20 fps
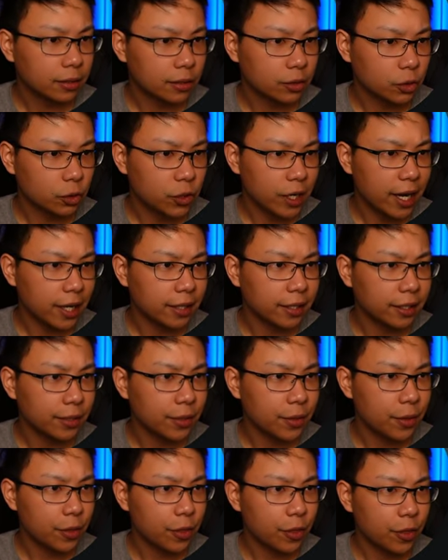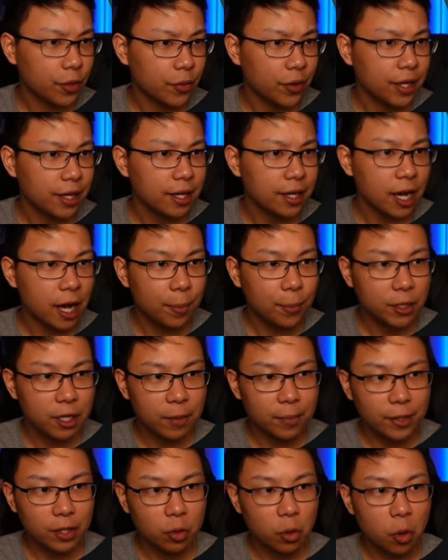Dragon, three
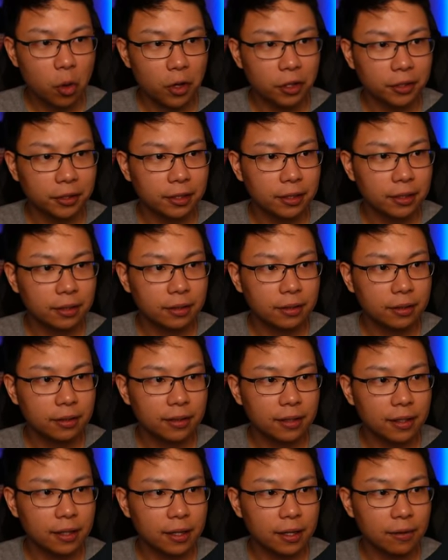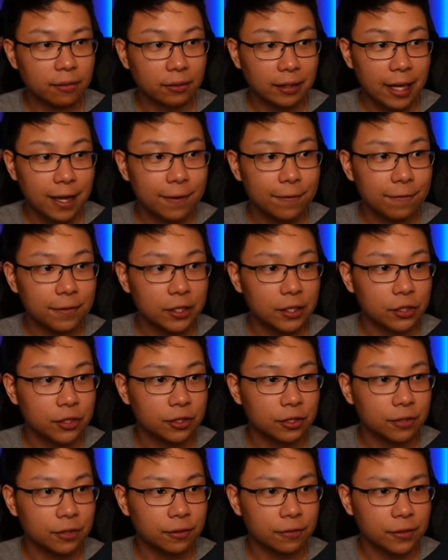upcoming quality of life
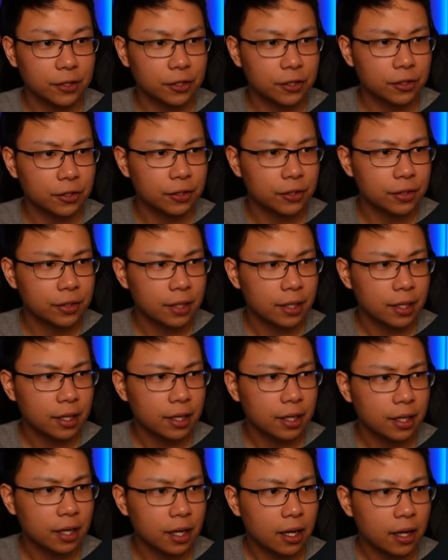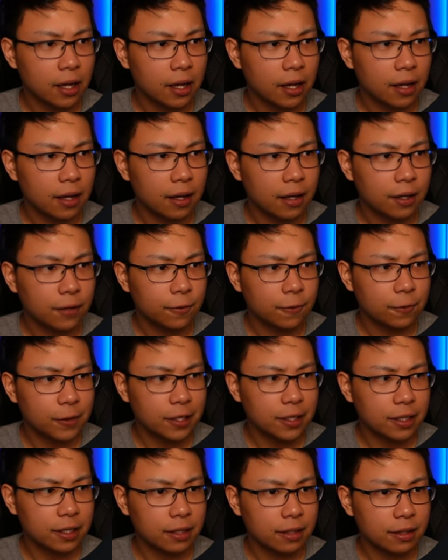feature features.
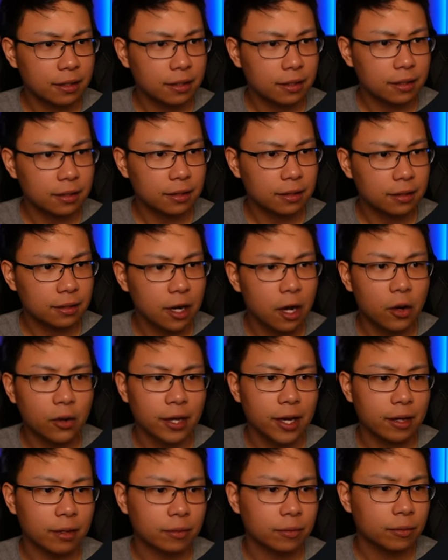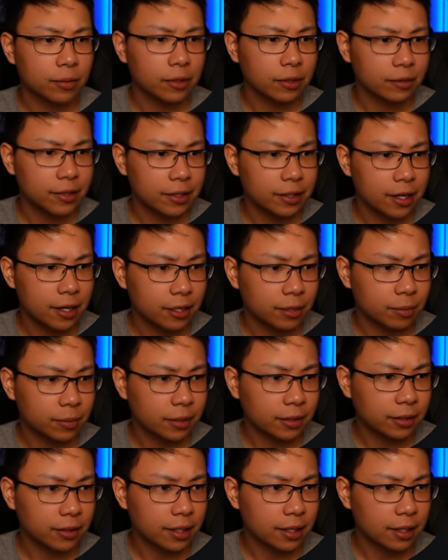Free gear. Oh, yeah, we already talked
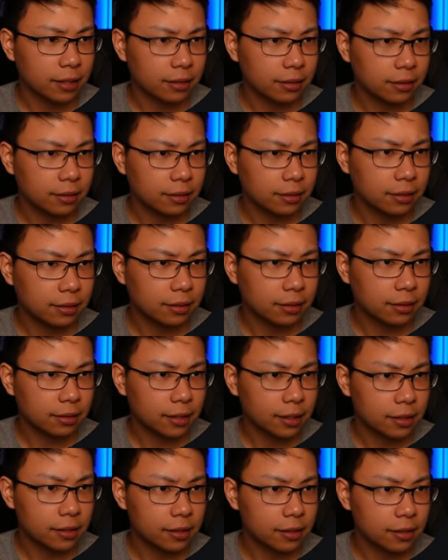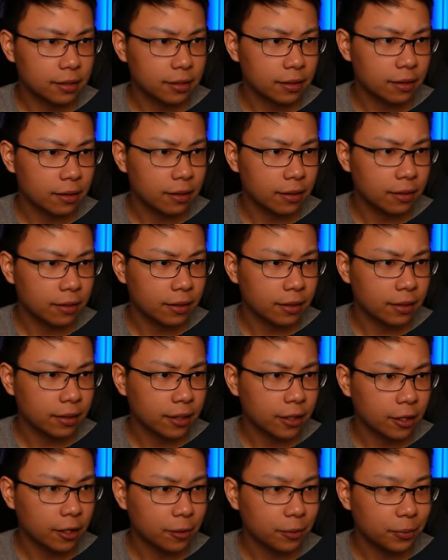about that. Next six star
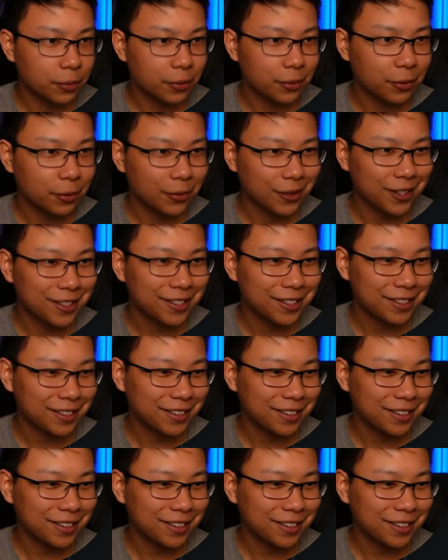help. What?